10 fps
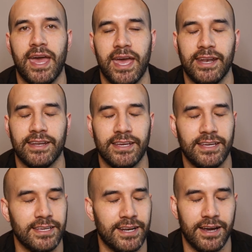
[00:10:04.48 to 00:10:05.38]
and
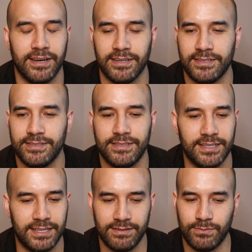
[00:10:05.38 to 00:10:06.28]
you know,
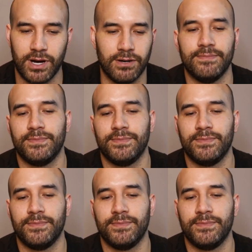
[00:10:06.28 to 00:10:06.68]
well,